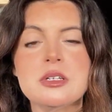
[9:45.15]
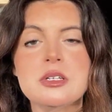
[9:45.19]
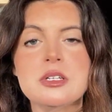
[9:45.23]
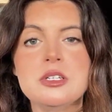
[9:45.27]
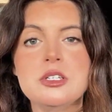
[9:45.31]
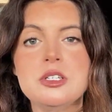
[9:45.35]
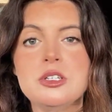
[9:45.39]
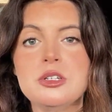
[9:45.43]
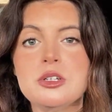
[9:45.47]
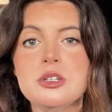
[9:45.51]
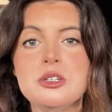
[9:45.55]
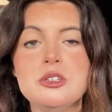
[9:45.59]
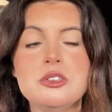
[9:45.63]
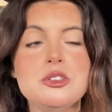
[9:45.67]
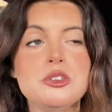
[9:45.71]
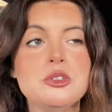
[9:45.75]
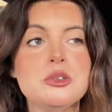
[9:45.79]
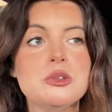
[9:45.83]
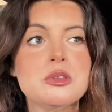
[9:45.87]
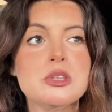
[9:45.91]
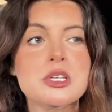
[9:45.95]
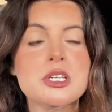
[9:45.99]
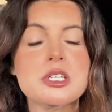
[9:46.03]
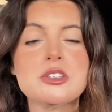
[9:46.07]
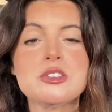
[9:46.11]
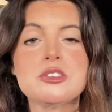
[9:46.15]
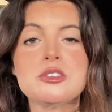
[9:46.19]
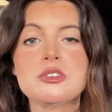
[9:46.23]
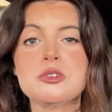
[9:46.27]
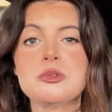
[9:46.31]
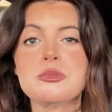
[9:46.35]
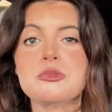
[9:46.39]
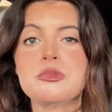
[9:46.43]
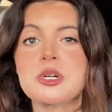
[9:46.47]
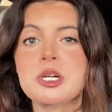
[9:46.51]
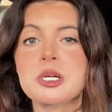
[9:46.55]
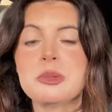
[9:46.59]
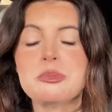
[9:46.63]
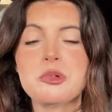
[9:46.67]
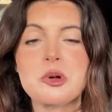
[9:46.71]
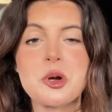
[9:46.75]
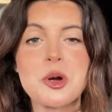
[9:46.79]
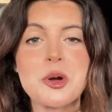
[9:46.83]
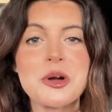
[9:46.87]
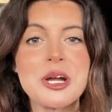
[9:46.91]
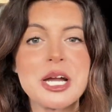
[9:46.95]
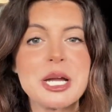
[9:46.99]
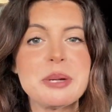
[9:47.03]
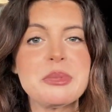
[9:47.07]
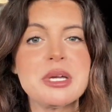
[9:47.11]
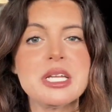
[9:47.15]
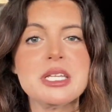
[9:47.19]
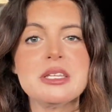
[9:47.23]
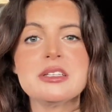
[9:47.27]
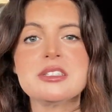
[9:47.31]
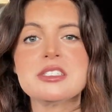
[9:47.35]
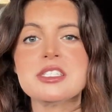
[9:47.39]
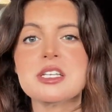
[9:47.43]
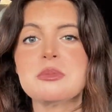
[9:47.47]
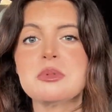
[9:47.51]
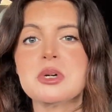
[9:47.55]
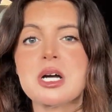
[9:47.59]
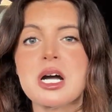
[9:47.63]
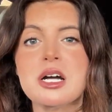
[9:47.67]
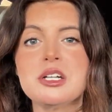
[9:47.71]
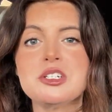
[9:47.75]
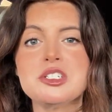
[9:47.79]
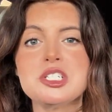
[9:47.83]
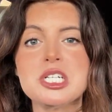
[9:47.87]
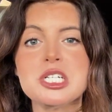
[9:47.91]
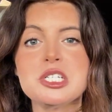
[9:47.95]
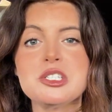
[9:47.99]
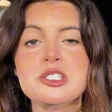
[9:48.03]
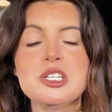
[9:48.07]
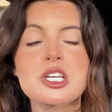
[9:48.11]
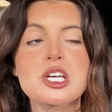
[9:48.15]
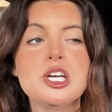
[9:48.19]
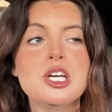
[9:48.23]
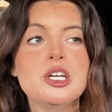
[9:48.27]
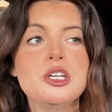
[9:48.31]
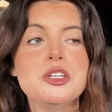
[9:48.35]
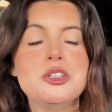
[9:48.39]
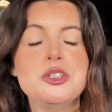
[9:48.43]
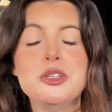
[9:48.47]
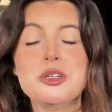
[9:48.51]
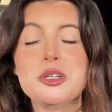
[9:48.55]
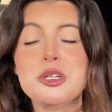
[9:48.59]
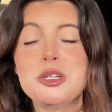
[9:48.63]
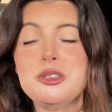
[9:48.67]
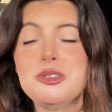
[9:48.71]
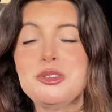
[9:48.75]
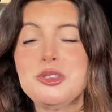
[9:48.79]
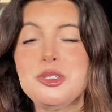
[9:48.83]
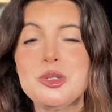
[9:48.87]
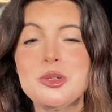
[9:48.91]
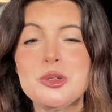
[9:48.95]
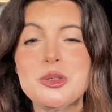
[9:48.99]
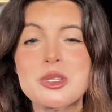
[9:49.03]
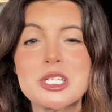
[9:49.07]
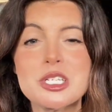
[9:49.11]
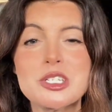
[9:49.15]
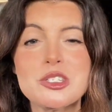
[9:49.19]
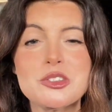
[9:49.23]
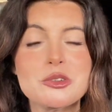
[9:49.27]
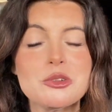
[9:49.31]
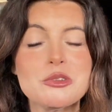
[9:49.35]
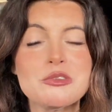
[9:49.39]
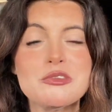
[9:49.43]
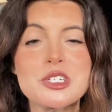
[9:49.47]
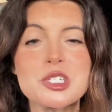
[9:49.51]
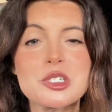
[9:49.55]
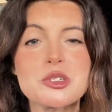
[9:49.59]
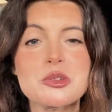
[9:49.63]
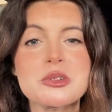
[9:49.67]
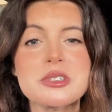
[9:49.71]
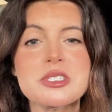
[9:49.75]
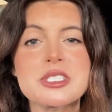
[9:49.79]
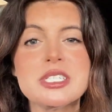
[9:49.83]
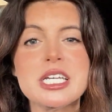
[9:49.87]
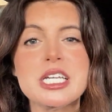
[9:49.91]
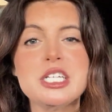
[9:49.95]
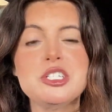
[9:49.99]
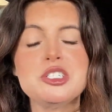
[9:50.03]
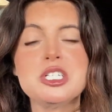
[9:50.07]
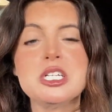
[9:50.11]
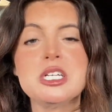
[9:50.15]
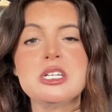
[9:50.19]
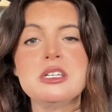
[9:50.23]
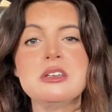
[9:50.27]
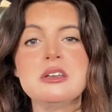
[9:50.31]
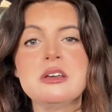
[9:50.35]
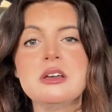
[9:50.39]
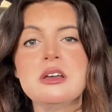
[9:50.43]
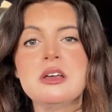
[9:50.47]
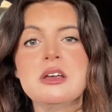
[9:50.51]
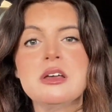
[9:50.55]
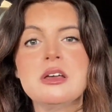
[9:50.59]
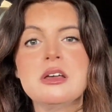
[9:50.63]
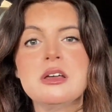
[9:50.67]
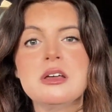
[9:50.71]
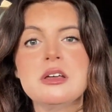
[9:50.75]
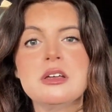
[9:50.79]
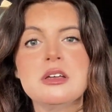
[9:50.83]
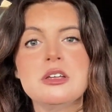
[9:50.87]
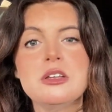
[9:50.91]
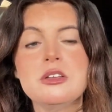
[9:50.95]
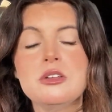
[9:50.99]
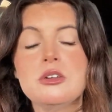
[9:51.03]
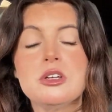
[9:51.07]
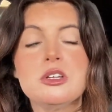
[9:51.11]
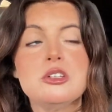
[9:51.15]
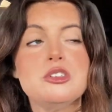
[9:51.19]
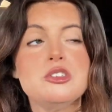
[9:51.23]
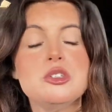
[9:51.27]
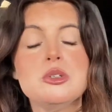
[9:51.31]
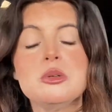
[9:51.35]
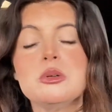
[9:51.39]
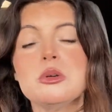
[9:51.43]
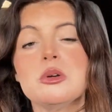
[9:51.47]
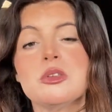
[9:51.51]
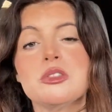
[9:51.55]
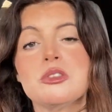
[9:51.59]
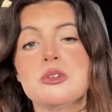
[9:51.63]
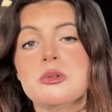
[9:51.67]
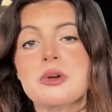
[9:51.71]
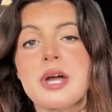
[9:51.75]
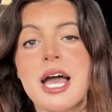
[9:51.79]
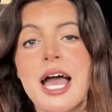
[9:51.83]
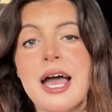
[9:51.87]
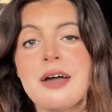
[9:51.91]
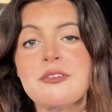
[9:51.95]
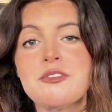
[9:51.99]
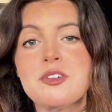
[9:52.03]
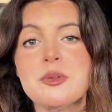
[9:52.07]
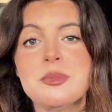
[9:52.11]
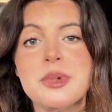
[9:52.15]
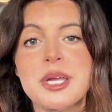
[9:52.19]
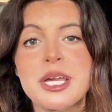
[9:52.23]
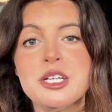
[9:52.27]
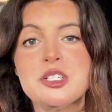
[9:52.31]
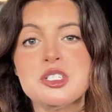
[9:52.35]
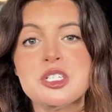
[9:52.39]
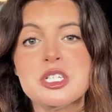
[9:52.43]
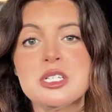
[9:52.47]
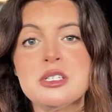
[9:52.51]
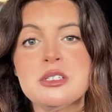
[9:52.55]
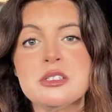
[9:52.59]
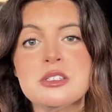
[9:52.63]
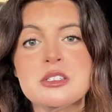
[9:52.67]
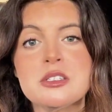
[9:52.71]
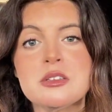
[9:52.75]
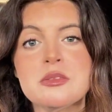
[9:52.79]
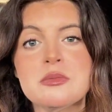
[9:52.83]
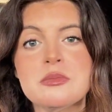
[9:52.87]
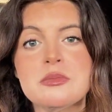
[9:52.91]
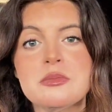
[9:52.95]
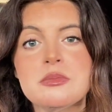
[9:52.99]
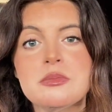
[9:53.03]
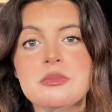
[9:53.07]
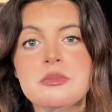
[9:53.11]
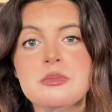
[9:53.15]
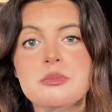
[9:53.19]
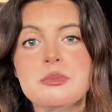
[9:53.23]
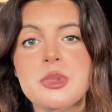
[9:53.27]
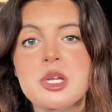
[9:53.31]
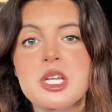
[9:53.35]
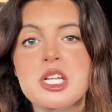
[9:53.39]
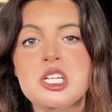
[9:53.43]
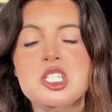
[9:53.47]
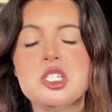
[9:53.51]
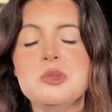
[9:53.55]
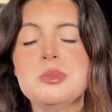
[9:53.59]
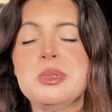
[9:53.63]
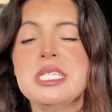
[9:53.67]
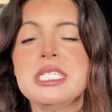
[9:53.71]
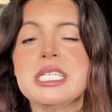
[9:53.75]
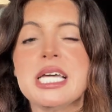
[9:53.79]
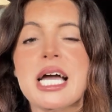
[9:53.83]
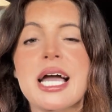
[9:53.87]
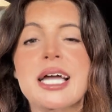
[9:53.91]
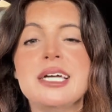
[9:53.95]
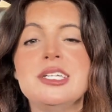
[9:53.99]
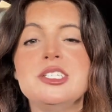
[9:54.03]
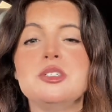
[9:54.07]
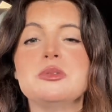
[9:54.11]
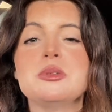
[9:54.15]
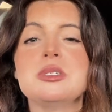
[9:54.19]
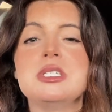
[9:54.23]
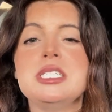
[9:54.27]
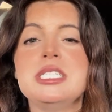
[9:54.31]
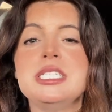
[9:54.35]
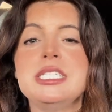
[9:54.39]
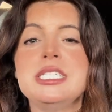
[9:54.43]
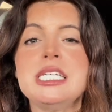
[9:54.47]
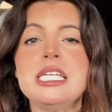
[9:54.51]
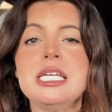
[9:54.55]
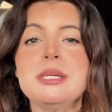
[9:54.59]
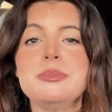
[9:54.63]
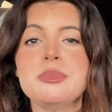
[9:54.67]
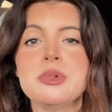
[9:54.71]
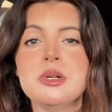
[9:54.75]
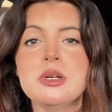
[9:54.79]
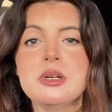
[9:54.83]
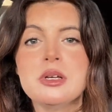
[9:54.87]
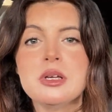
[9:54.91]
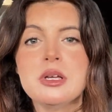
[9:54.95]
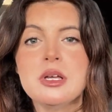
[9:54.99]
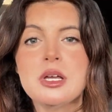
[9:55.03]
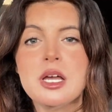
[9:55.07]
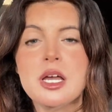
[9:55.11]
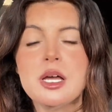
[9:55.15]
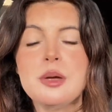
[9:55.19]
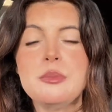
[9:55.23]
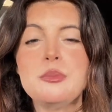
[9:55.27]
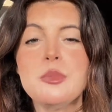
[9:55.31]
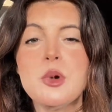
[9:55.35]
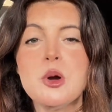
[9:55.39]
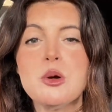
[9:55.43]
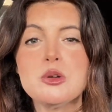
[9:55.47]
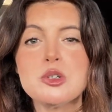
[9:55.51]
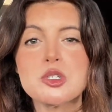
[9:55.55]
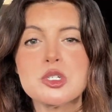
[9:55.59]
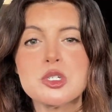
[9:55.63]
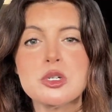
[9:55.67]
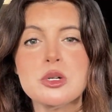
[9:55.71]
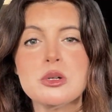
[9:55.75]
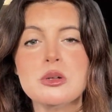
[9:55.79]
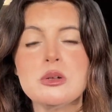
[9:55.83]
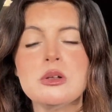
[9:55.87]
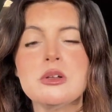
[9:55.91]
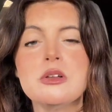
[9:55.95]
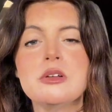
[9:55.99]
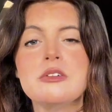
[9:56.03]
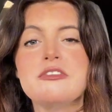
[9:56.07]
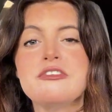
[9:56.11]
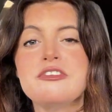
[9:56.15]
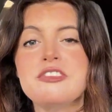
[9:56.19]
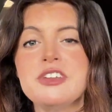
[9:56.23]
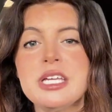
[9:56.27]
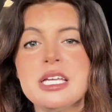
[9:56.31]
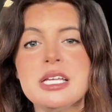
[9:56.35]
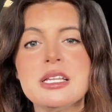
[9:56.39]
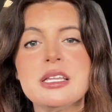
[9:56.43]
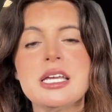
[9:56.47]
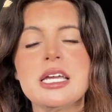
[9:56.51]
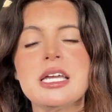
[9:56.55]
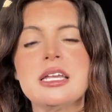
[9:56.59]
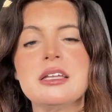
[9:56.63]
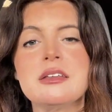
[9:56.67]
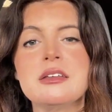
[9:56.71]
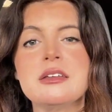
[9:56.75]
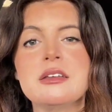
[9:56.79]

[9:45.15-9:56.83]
You can do this through reprogramming the subconscious. You can do this through visualization. You can do it through affirmations. But it should be tied to a deep emotional feeling.